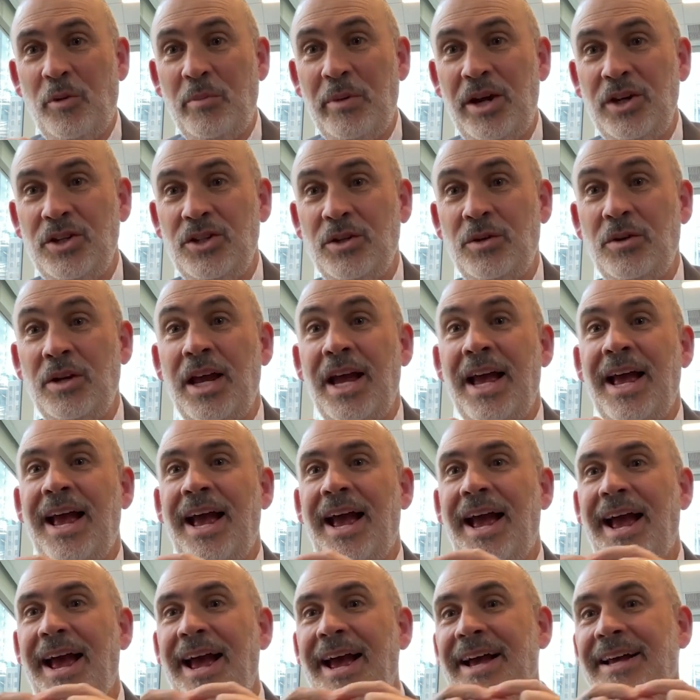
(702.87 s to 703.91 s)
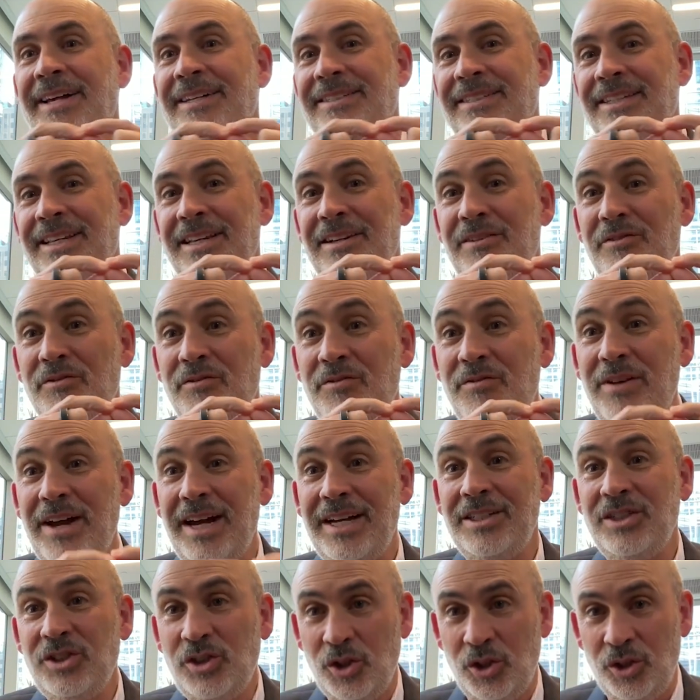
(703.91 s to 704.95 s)
formation as
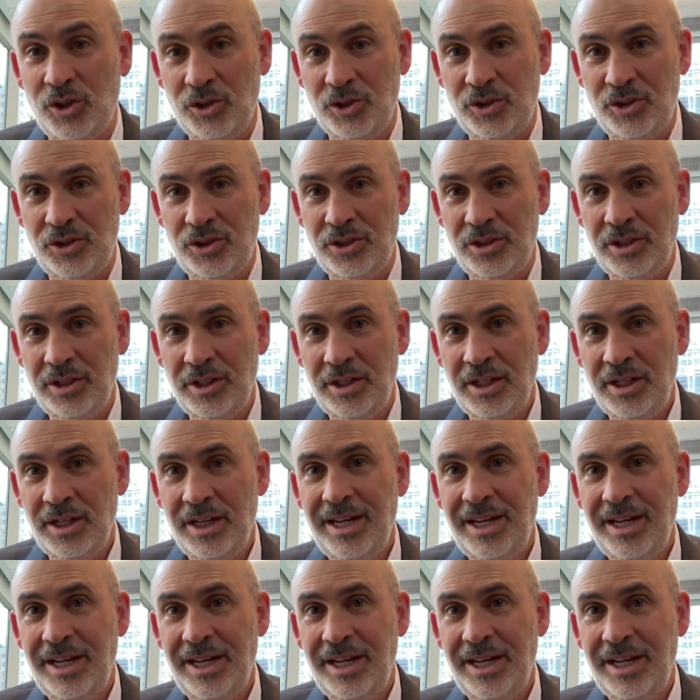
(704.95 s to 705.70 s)
investors